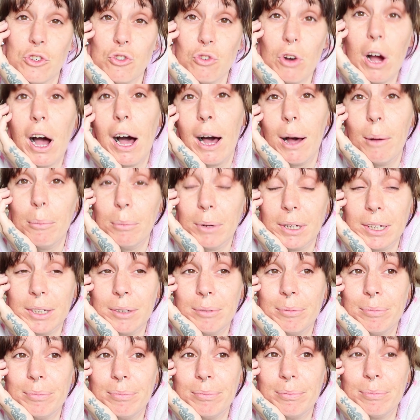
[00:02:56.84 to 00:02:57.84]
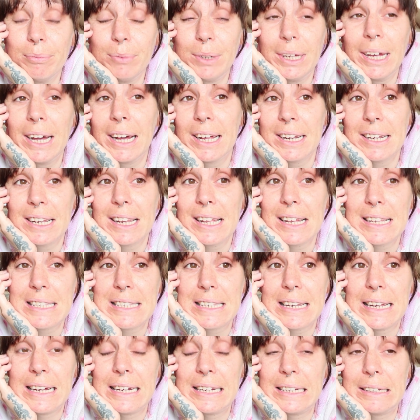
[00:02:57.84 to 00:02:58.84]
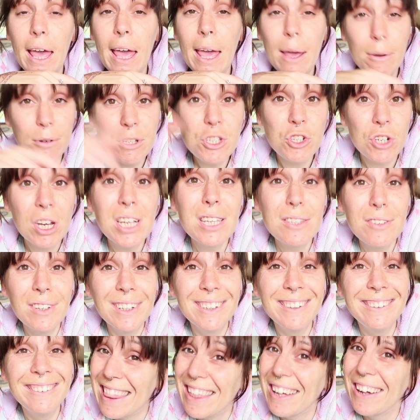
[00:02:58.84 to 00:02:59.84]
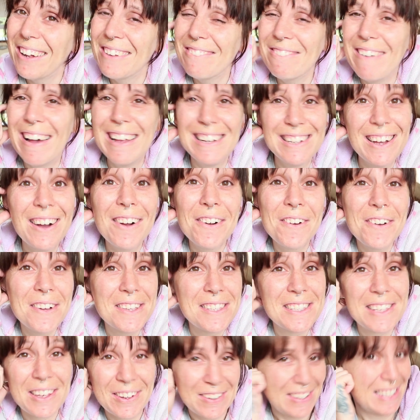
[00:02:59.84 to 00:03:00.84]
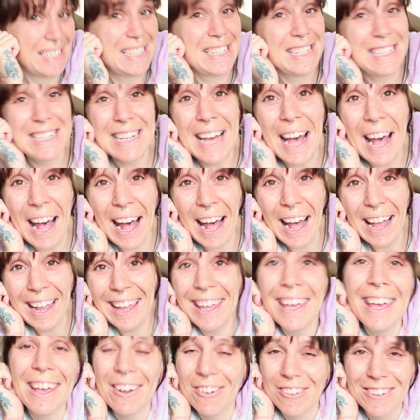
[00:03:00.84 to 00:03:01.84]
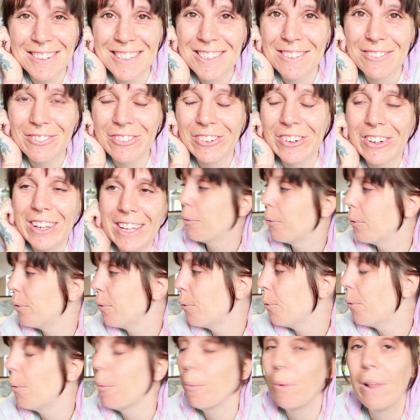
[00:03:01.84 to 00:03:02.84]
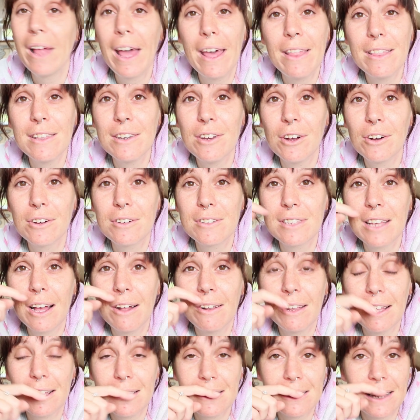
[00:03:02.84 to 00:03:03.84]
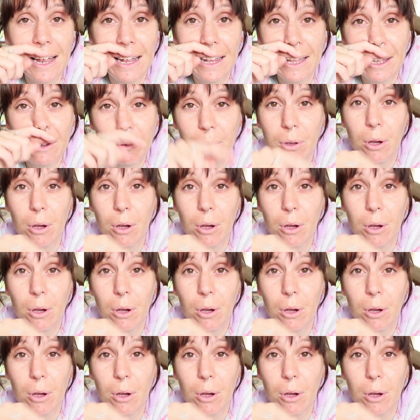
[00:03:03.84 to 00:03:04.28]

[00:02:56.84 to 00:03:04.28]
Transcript: drama we had last night. It was stressful that my dog was going to die it wasn't funny. We were letting the dogs out last night like